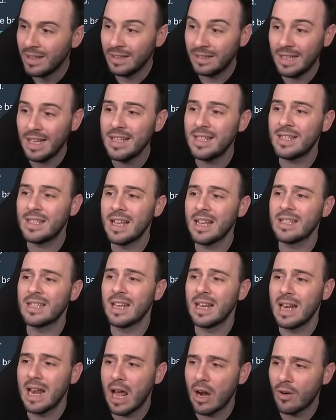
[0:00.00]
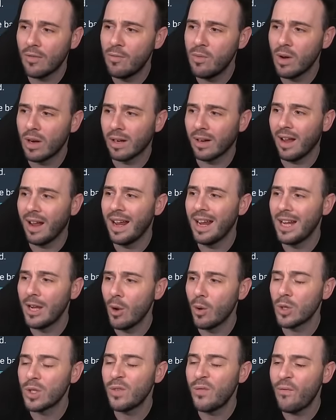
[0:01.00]
This does a lot of work.
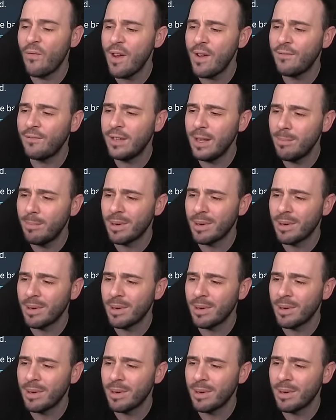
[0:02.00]
Ignores fifty